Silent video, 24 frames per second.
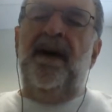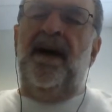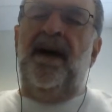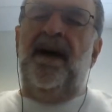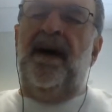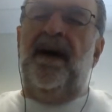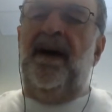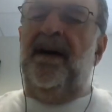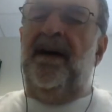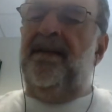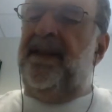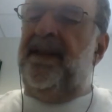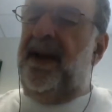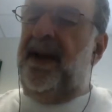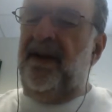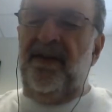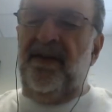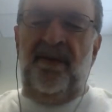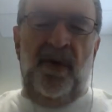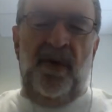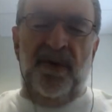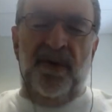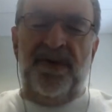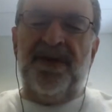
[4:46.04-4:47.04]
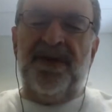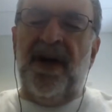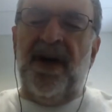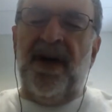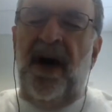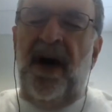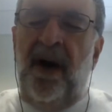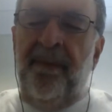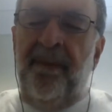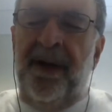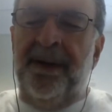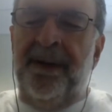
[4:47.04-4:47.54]
They're the most
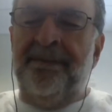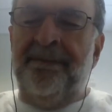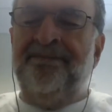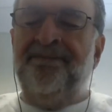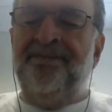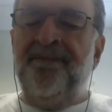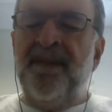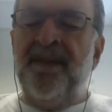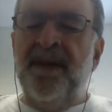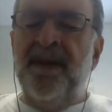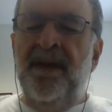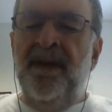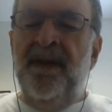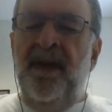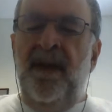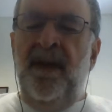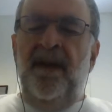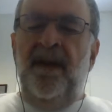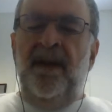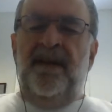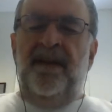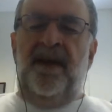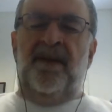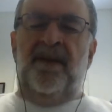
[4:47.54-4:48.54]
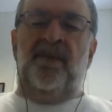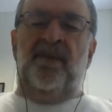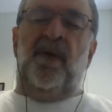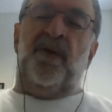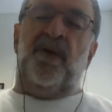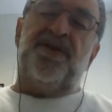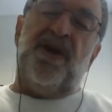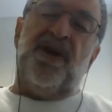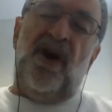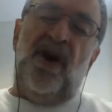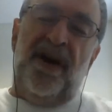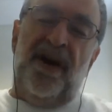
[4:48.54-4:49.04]
common. They're the
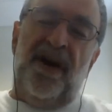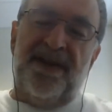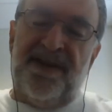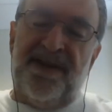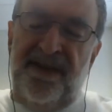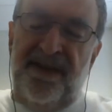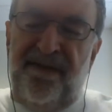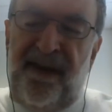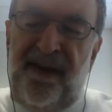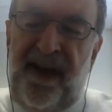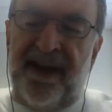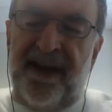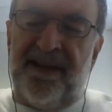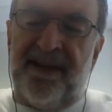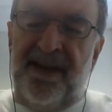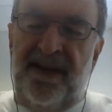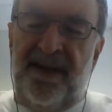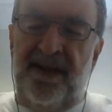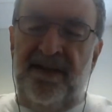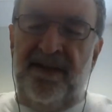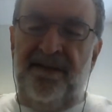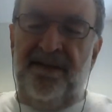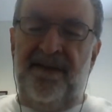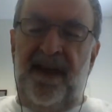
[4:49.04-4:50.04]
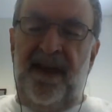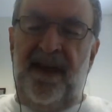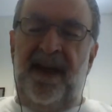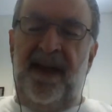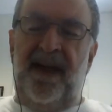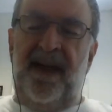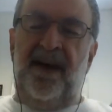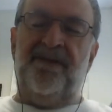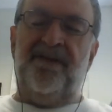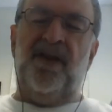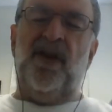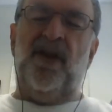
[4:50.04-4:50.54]
most cost-effective,
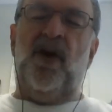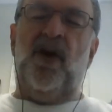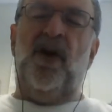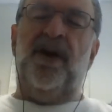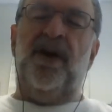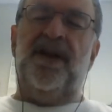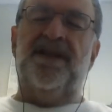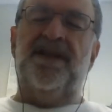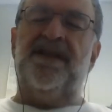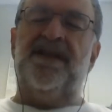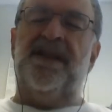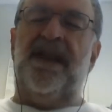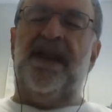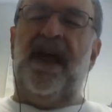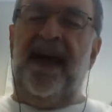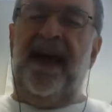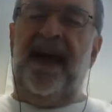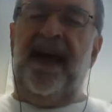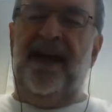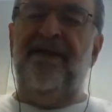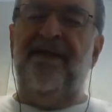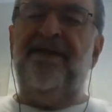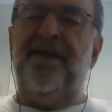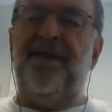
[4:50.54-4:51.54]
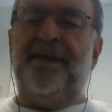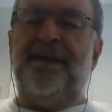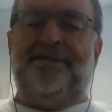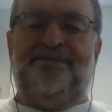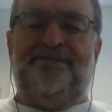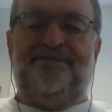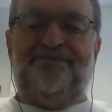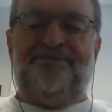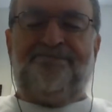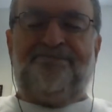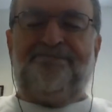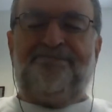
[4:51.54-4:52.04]
they have the longest life,
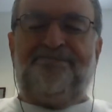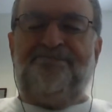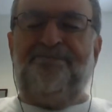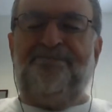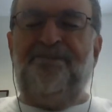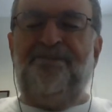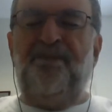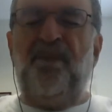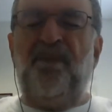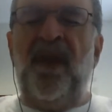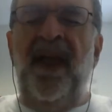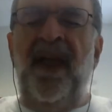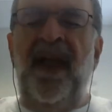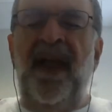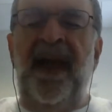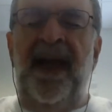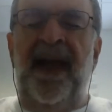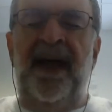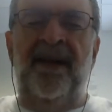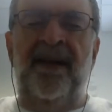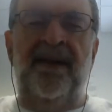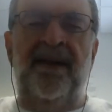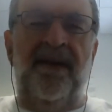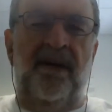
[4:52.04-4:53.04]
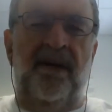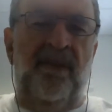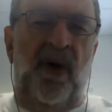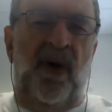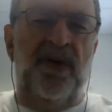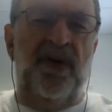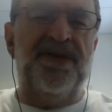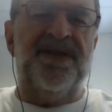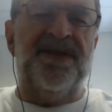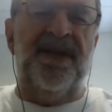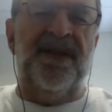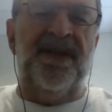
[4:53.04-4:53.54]
and
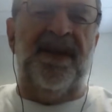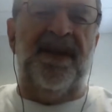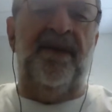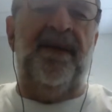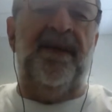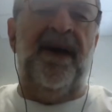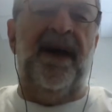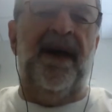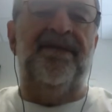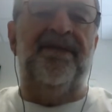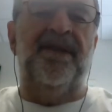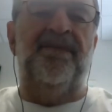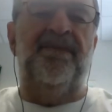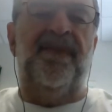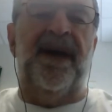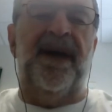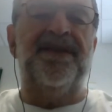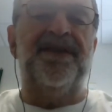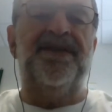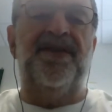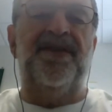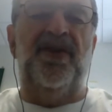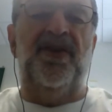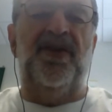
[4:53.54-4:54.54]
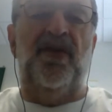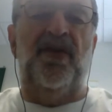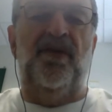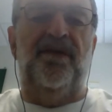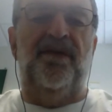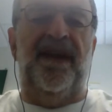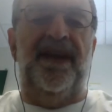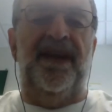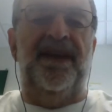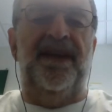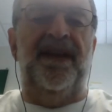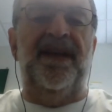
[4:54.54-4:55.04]
most of them have the best
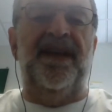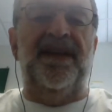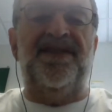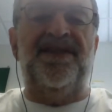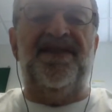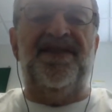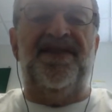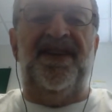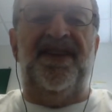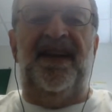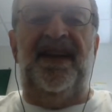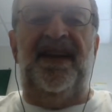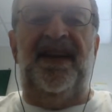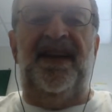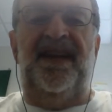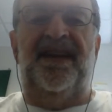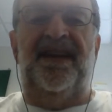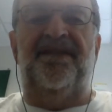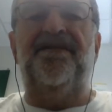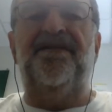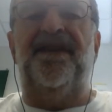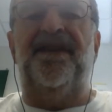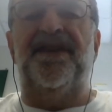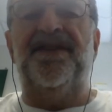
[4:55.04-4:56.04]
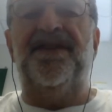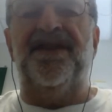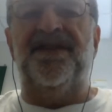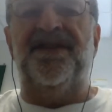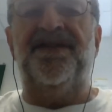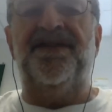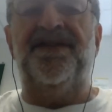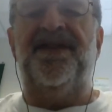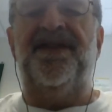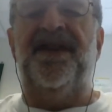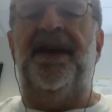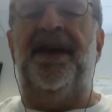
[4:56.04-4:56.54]
UVC
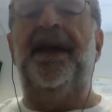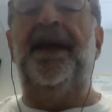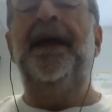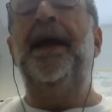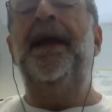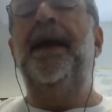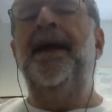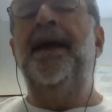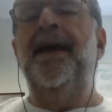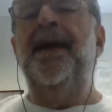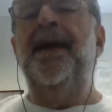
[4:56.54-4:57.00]
efficiency.